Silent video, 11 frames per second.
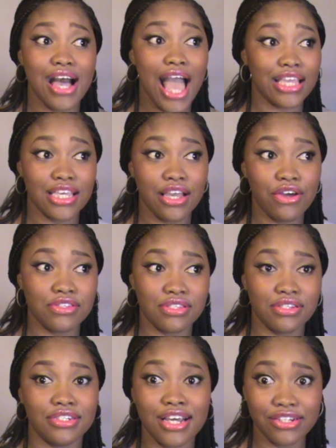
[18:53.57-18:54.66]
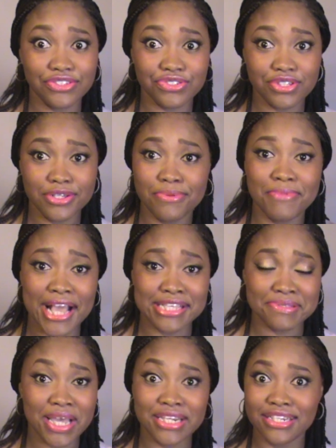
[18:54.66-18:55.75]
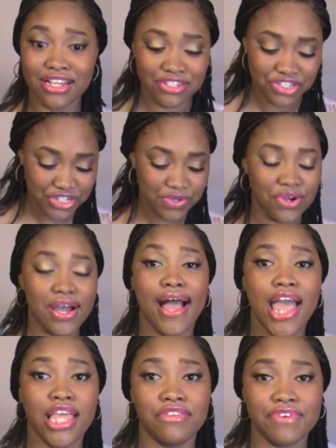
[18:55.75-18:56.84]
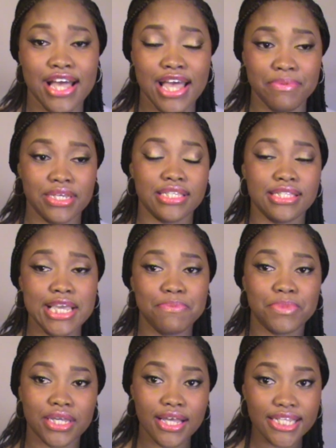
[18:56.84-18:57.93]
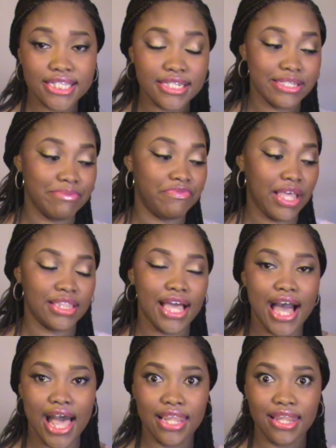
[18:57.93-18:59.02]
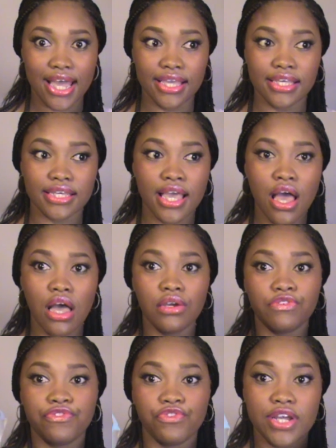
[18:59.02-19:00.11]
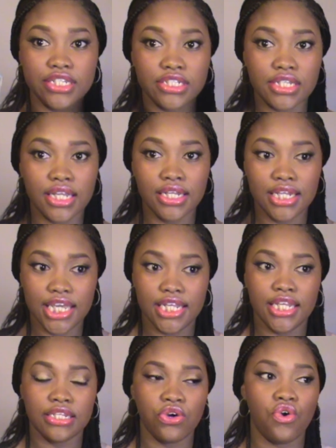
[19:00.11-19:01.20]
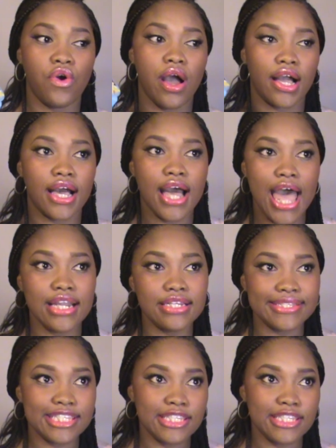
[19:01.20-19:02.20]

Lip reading: I can go to the Dollar Tree, Maxway, the Dollar General, and find me a scent. Because of the fact that I like fresh linen or a cotton